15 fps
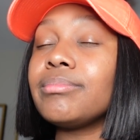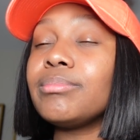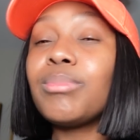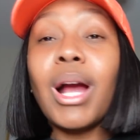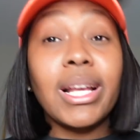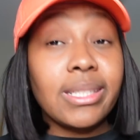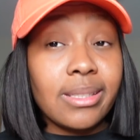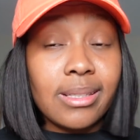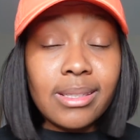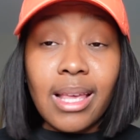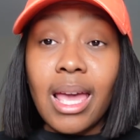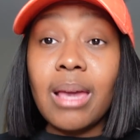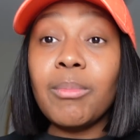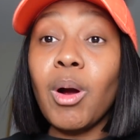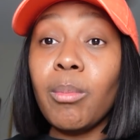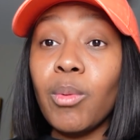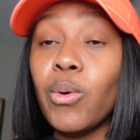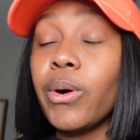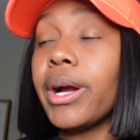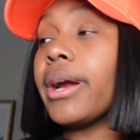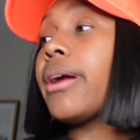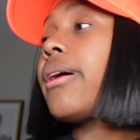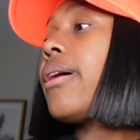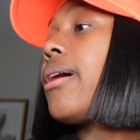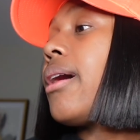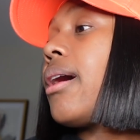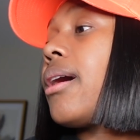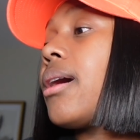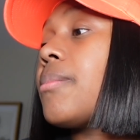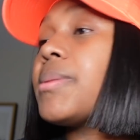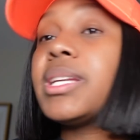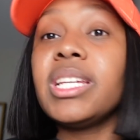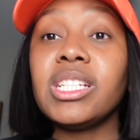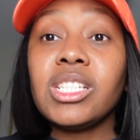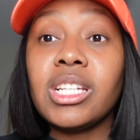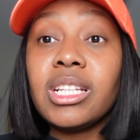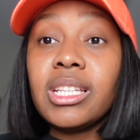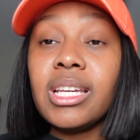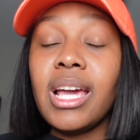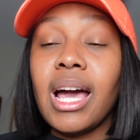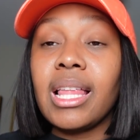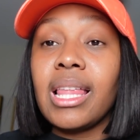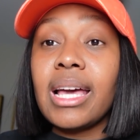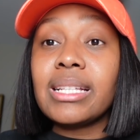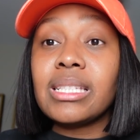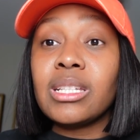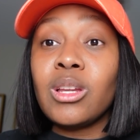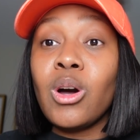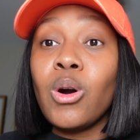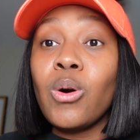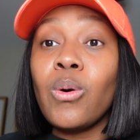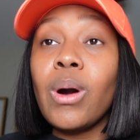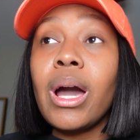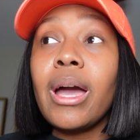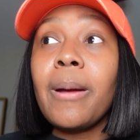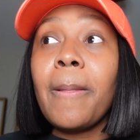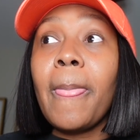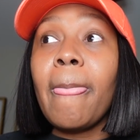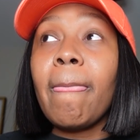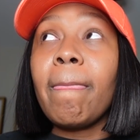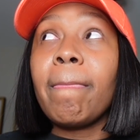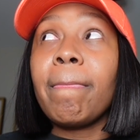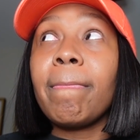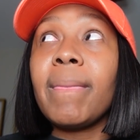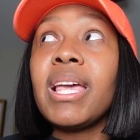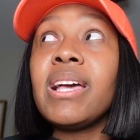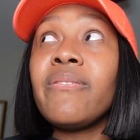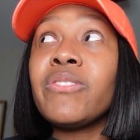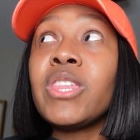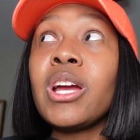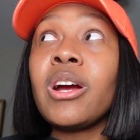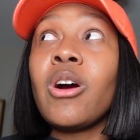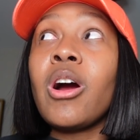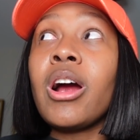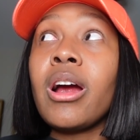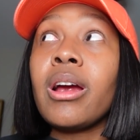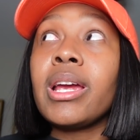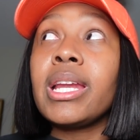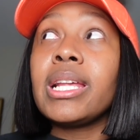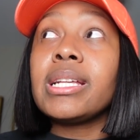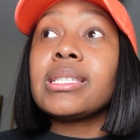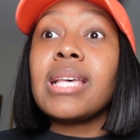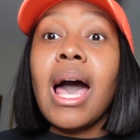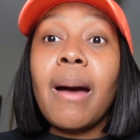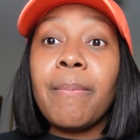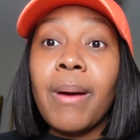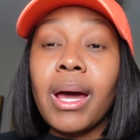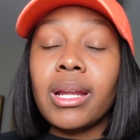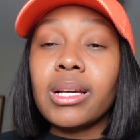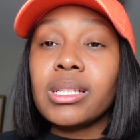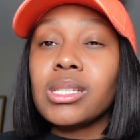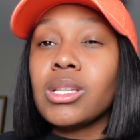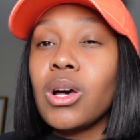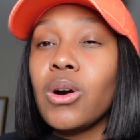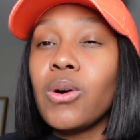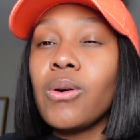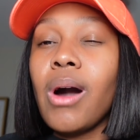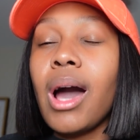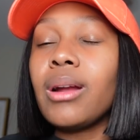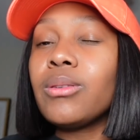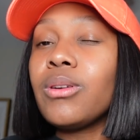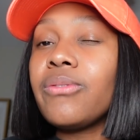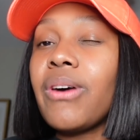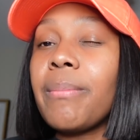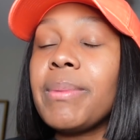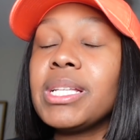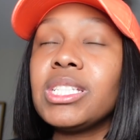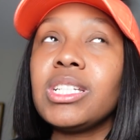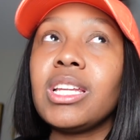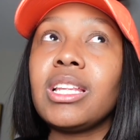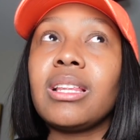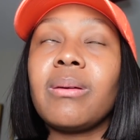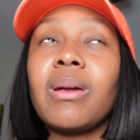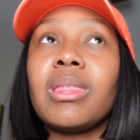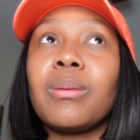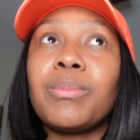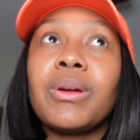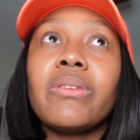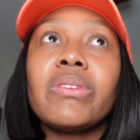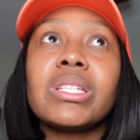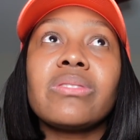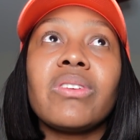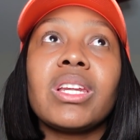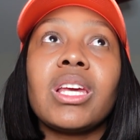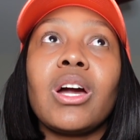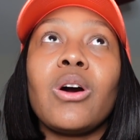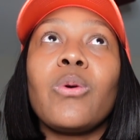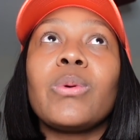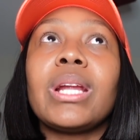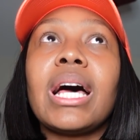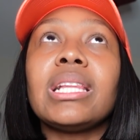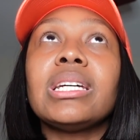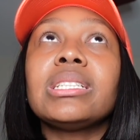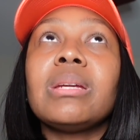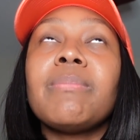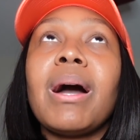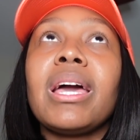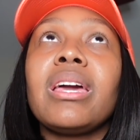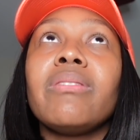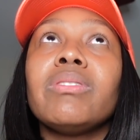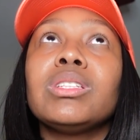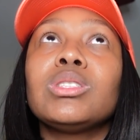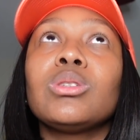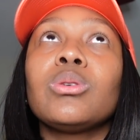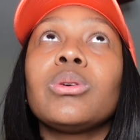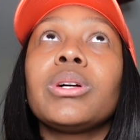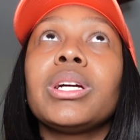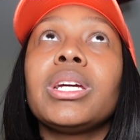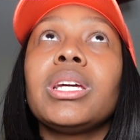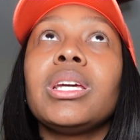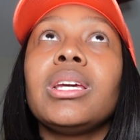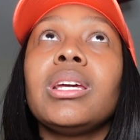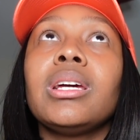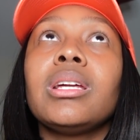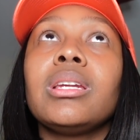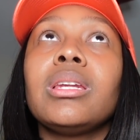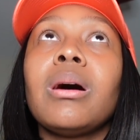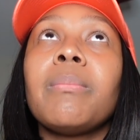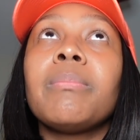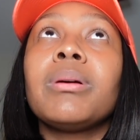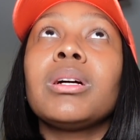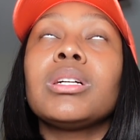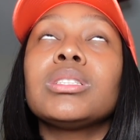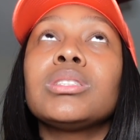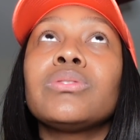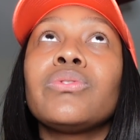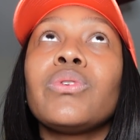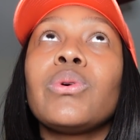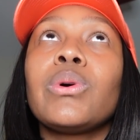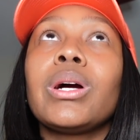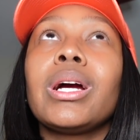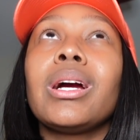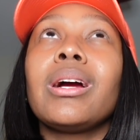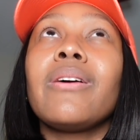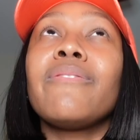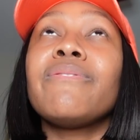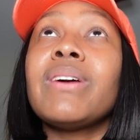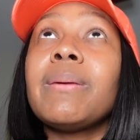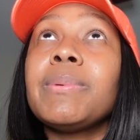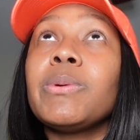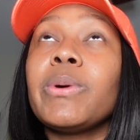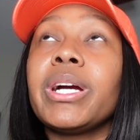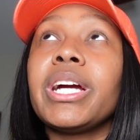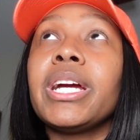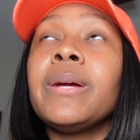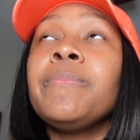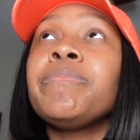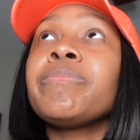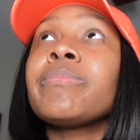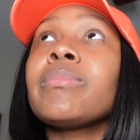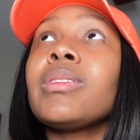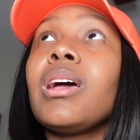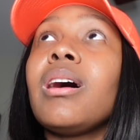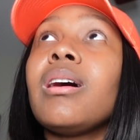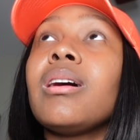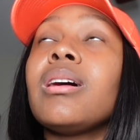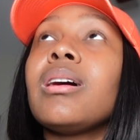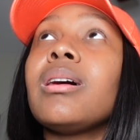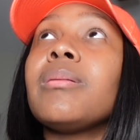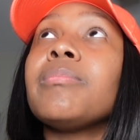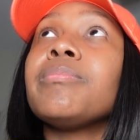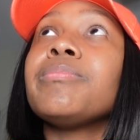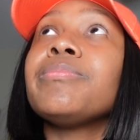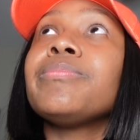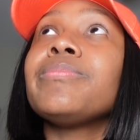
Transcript: priced the same or more. Additionally, I like to know if there are any top products. So I don't know if I mentioned in the previous video, when I looked at my inventory numbers for February, I